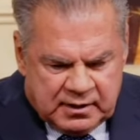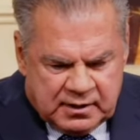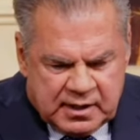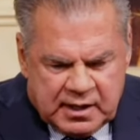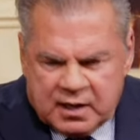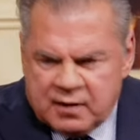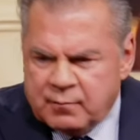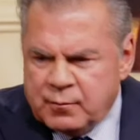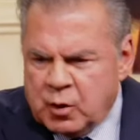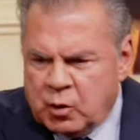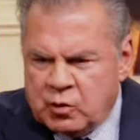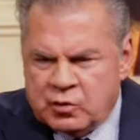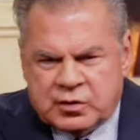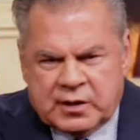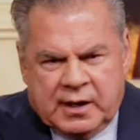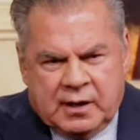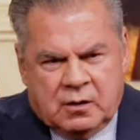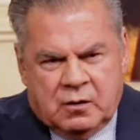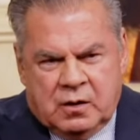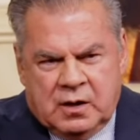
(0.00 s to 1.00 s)
He's kind of a
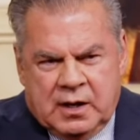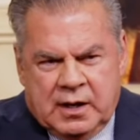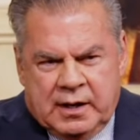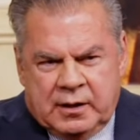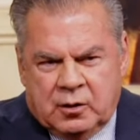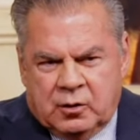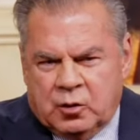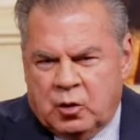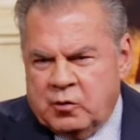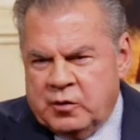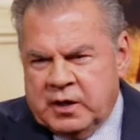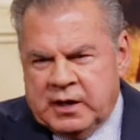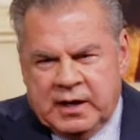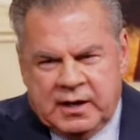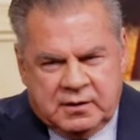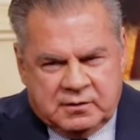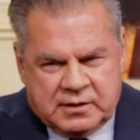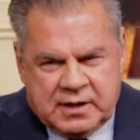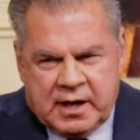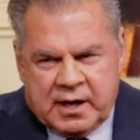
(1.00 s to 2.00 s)
motorcycle guy. I don't know that
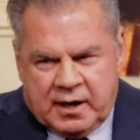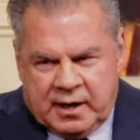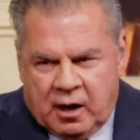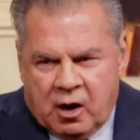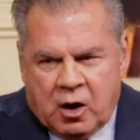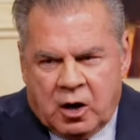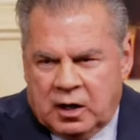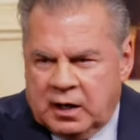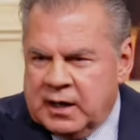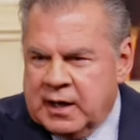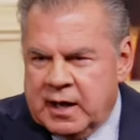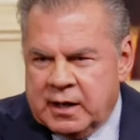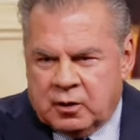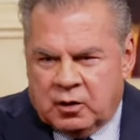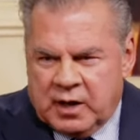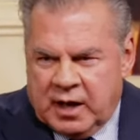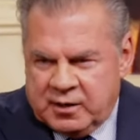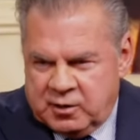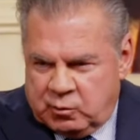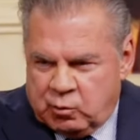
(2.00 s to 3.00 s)
he's got a Harley. I
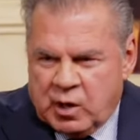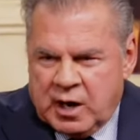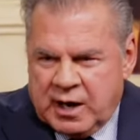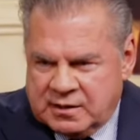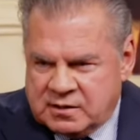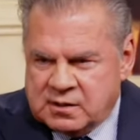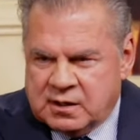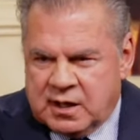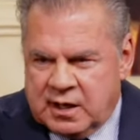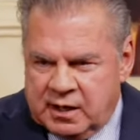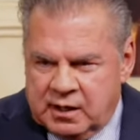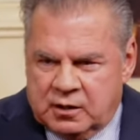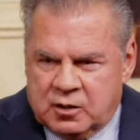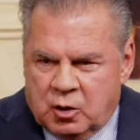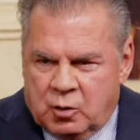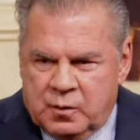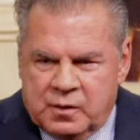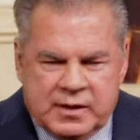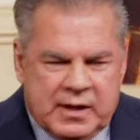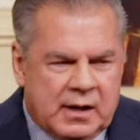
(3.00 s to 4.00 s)
don't, he rides a lot. He
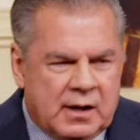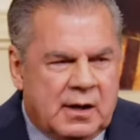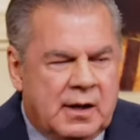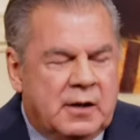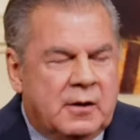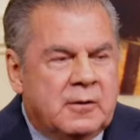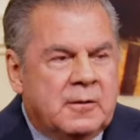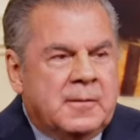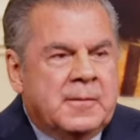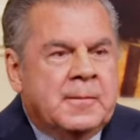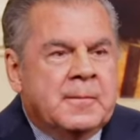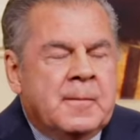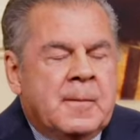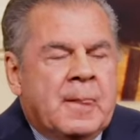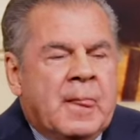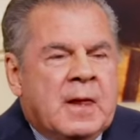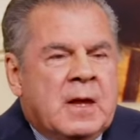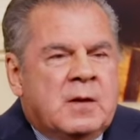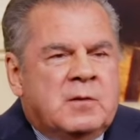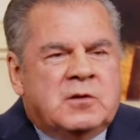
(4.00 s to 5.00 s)
told me that later.
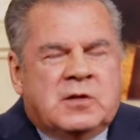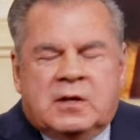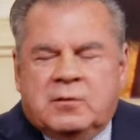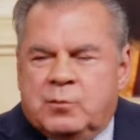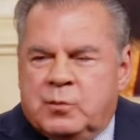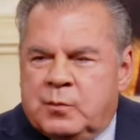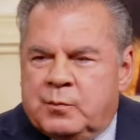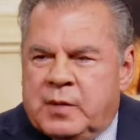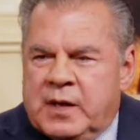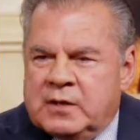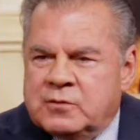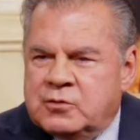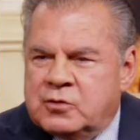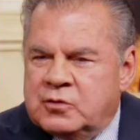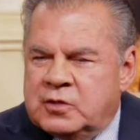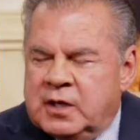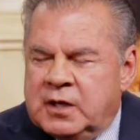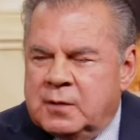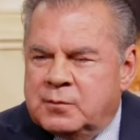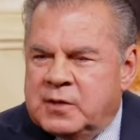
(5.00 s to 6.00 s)
He said, Pastor
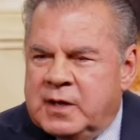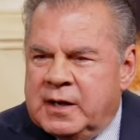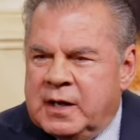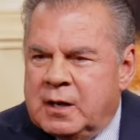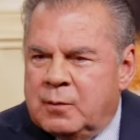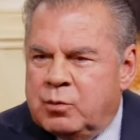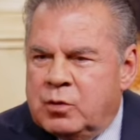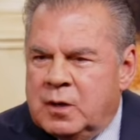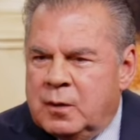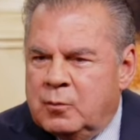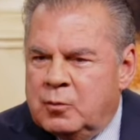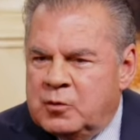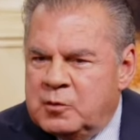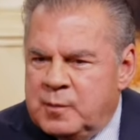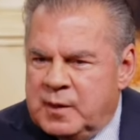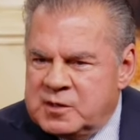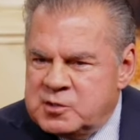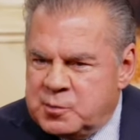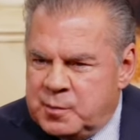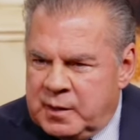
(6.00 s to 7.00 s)
Jacobs, I got a problem with
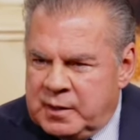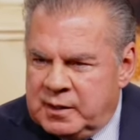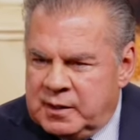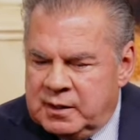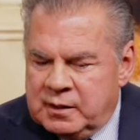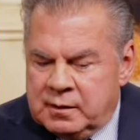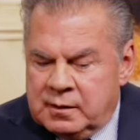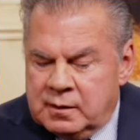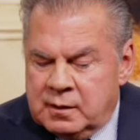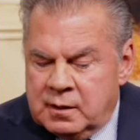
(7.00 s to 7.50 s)
my spine.